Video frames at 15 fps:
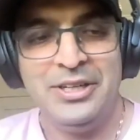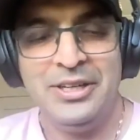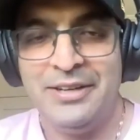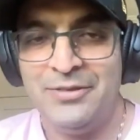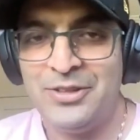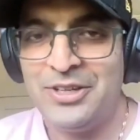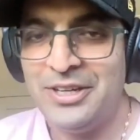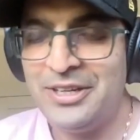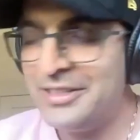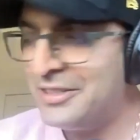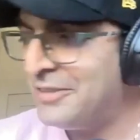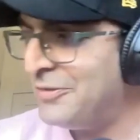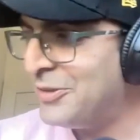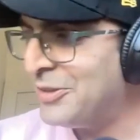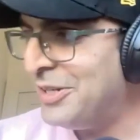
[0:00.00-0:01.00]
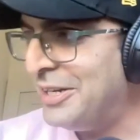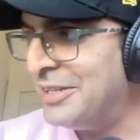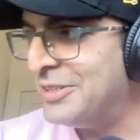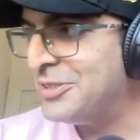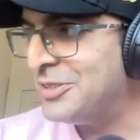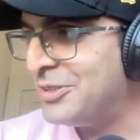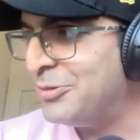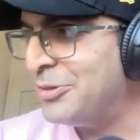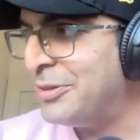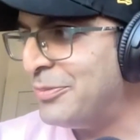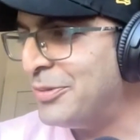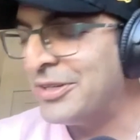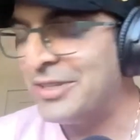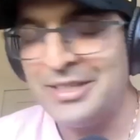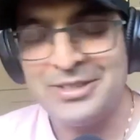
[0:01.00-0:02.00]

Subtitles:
Tana, if you can't read a book,